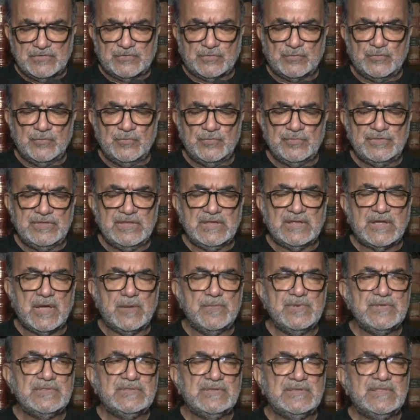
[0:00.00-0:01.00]
through the
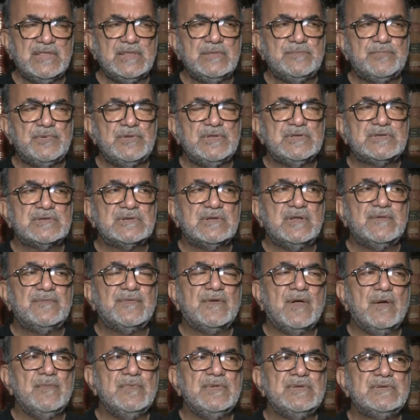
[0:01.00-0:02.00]
didn't Commissioner
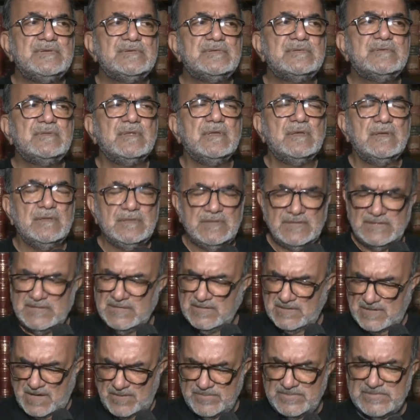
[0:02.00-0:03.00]
of Commis-
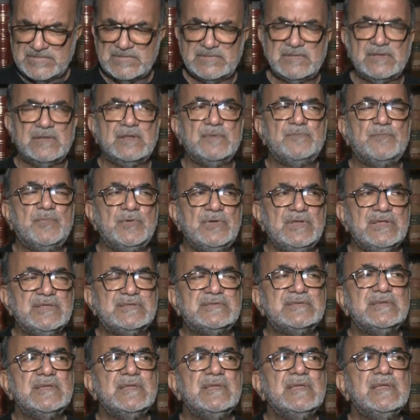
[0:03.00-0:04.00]
uh, Commissioner of
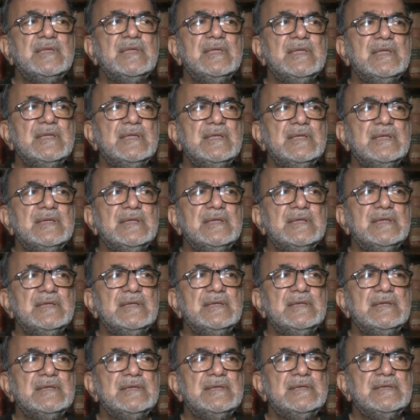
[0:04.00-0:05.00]
Police,
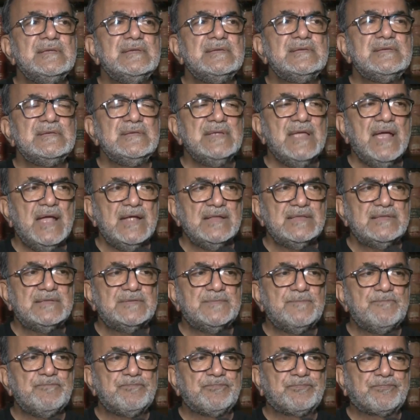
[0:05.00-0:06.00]
she had
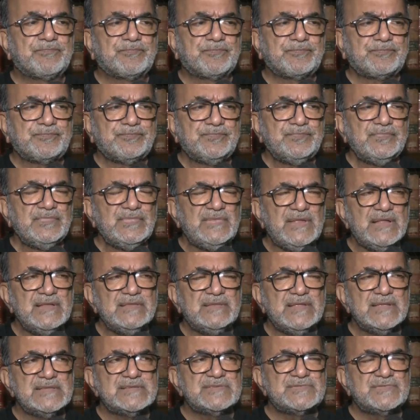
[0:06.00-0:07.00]

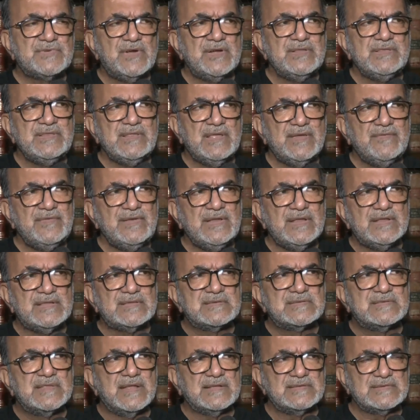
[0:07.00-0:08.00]
destroyed the
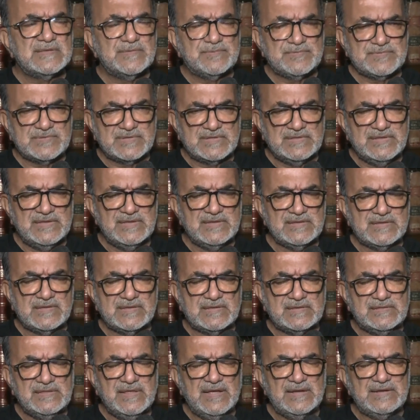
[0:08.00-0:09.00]
evidence. That's a clear,
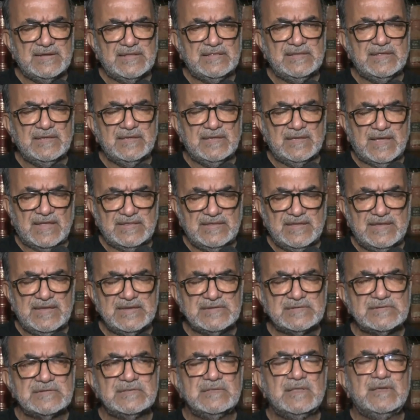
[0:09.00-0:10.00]
clear, uh,
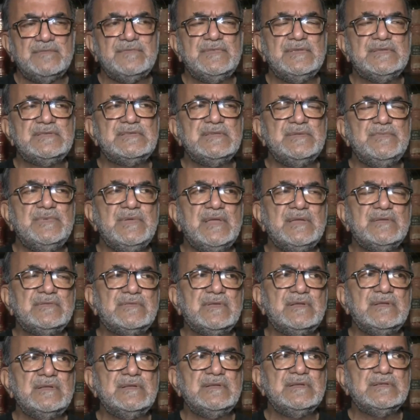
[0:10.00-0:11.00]
allegation of the CBI
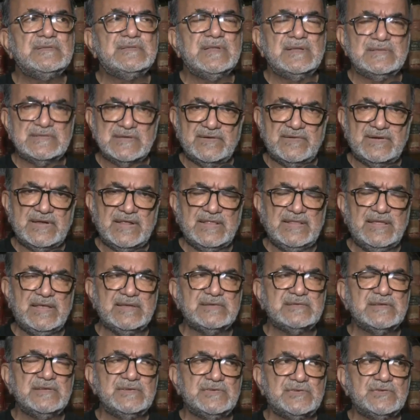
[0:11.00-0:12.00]
authorities. That's our
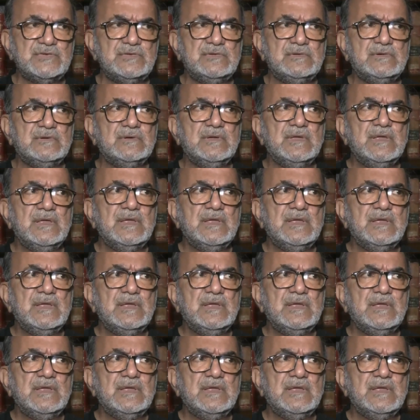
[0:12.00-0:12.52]
allegation too.